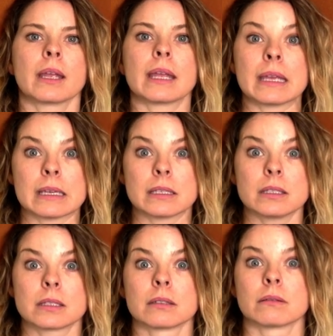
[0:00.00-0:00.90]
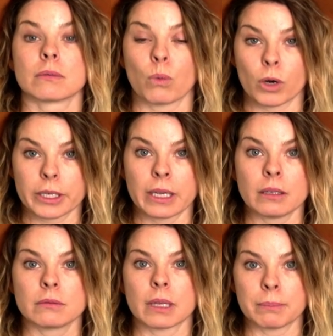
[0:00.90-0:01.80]
is
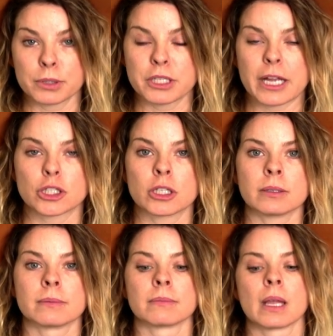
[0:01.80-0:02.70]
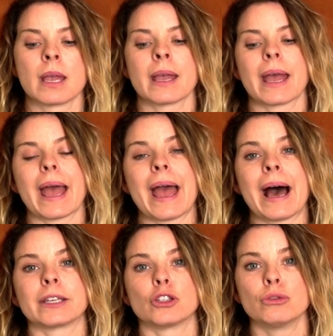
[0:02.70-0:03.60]
working in protection
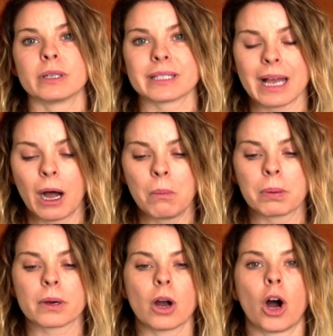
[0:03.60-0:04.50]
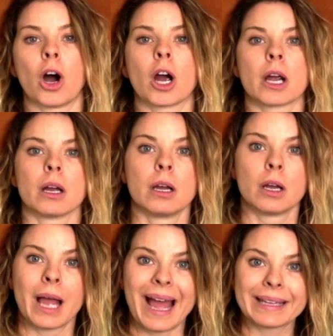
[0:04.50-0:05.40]
and you as a helper are
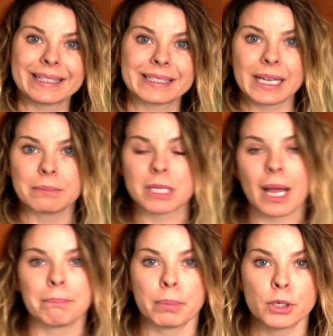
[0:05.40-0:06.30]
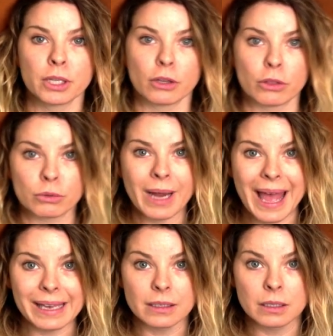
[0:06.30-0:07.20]
at the same time putting
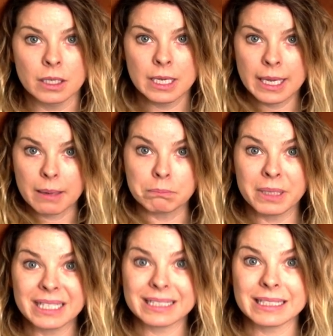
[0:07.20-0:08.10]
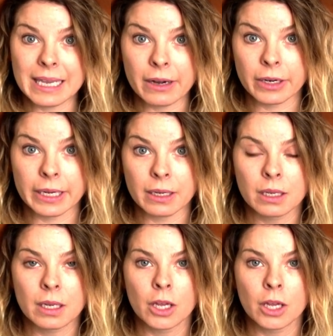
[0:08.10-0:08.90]
threat and being scary,